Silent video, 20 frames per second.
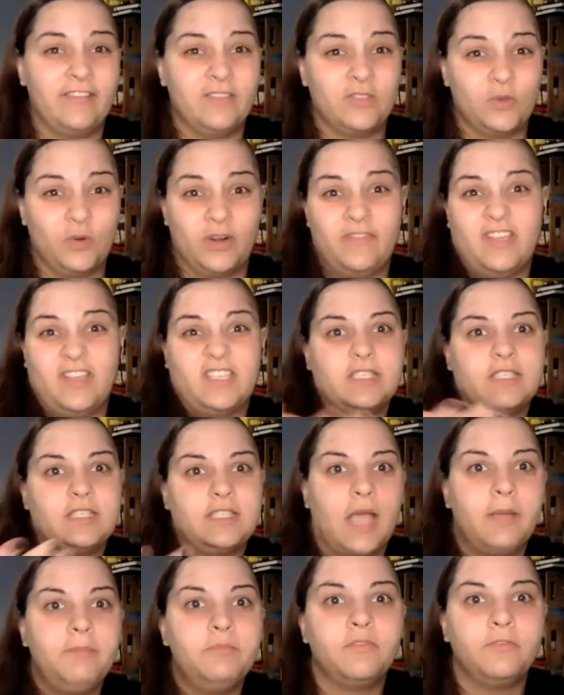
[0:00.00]
sort of,
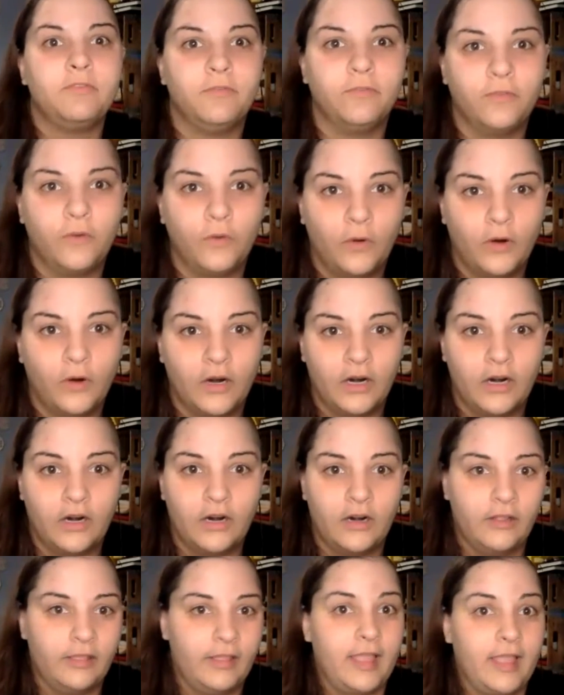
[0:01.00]
except for
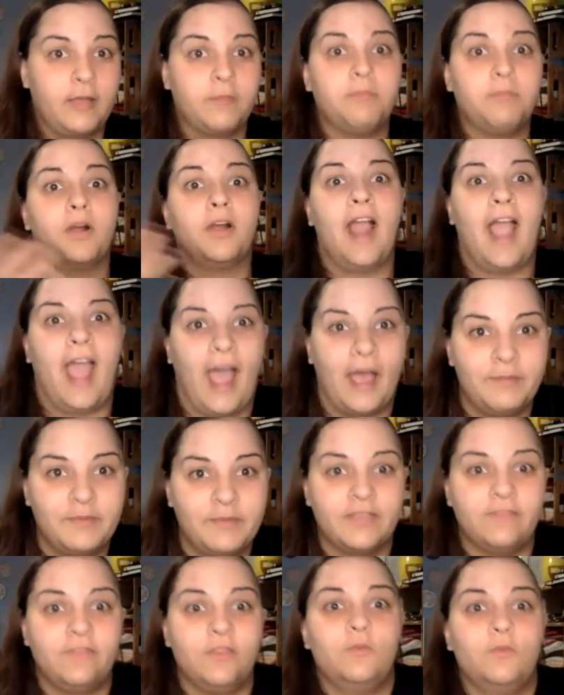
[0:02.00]
like perhaps
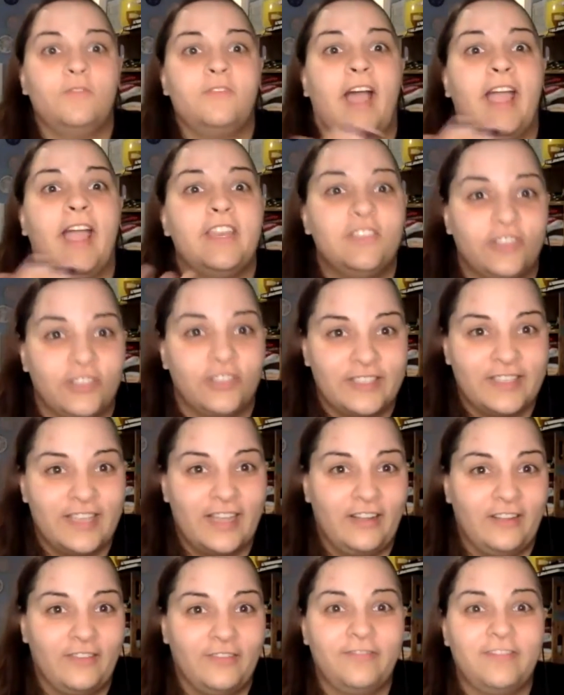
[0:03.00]
if you find
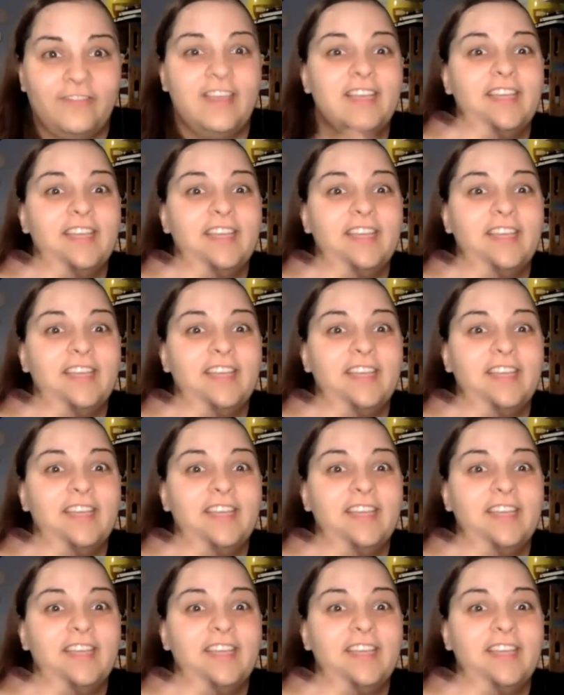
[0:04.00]
yourself